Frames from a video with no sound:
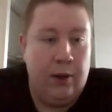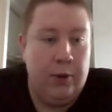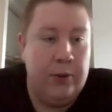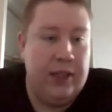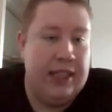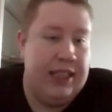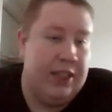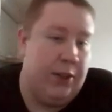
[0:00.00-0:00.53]
Oh,
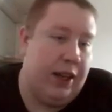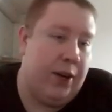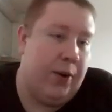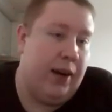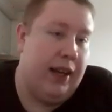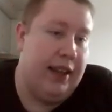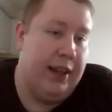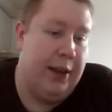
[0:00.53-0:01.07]
this is on the
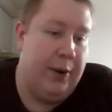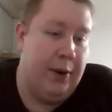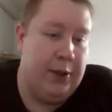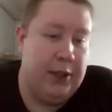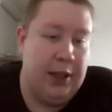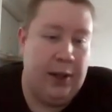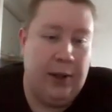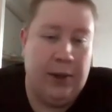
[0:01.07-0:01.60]
Criterion
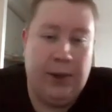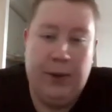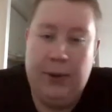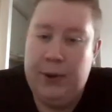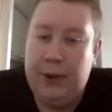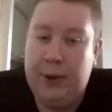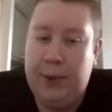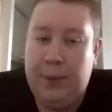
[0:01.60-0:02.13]
channel too,
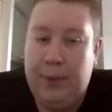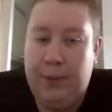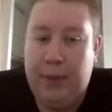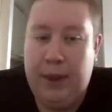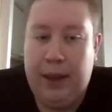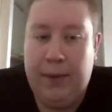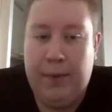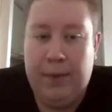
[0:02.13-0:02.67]
so
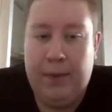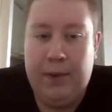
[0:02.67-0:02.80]
yeah.